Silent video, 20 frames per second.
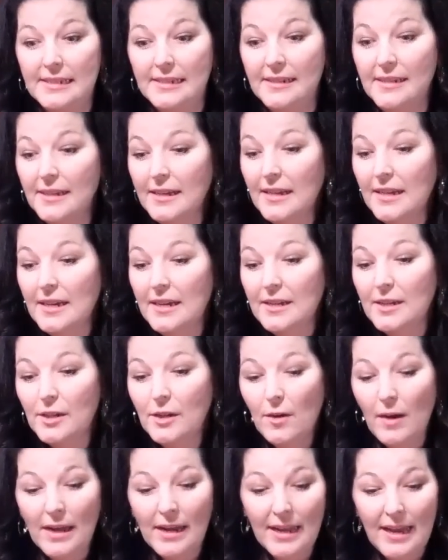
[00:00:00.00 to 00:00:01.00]
And, you
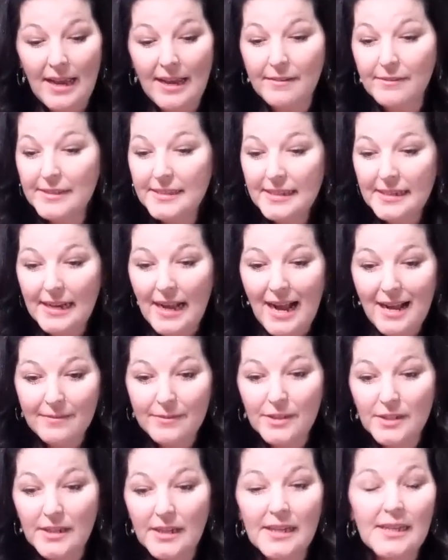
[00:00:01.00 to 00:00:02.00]
know, everything
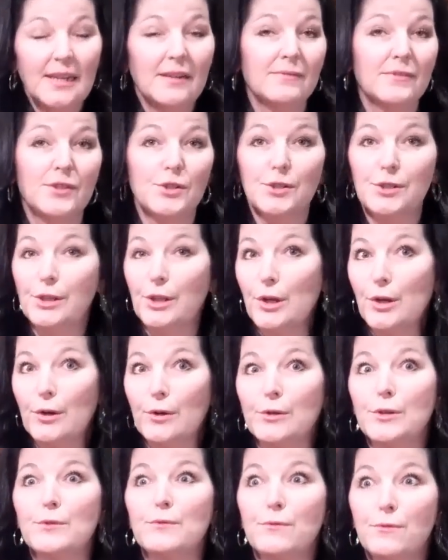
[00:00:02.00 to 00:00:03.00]
I've done, I've just
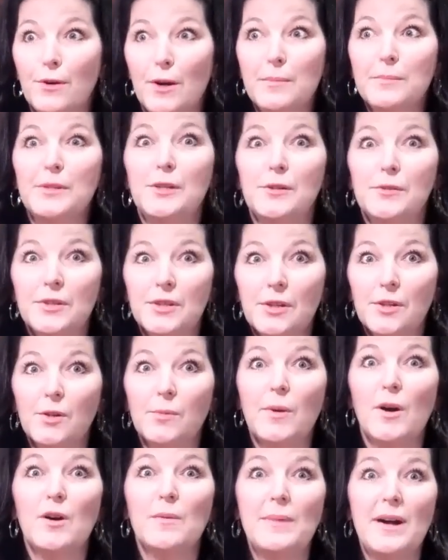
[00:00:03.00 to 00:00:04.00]
learned from
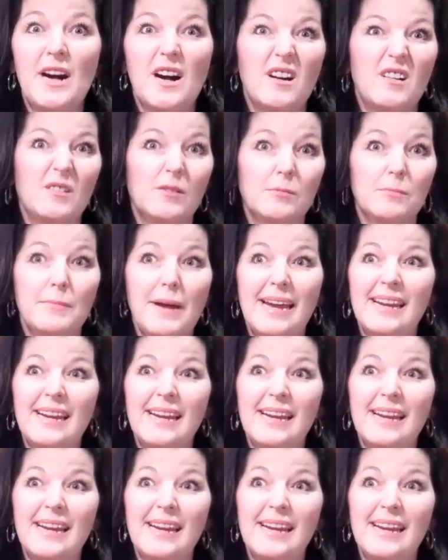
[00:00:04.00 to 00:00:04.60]
YouTube on my own,